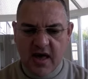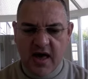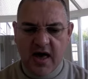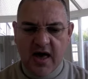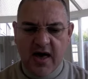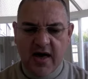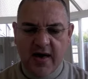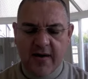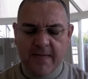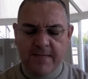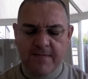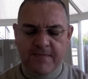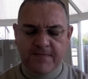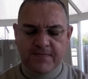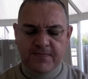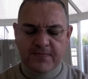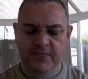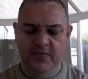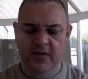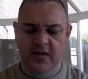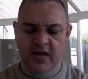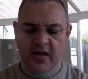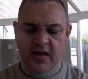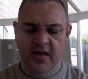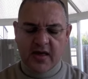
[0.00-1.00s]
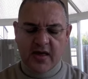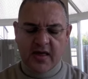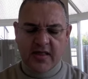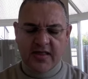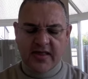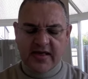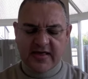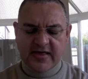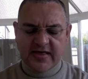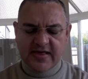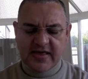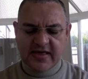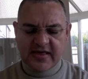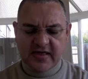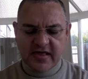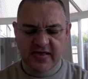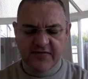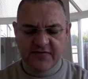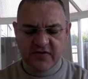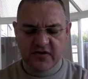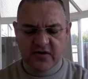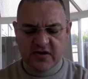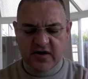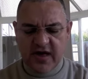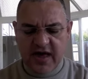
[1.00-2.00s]
Um, let's, let's have
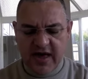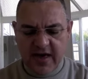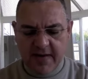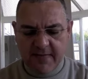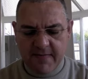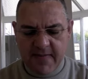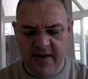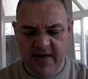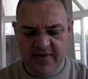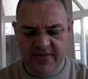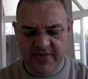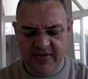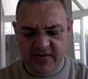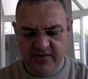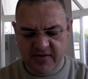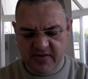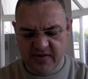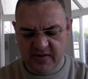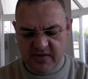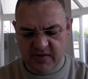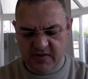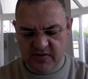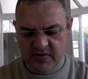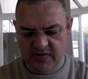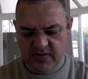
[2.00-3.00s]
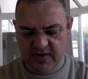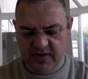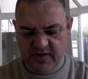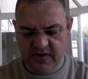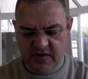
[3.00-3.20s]
a look at how Matthew deals with it.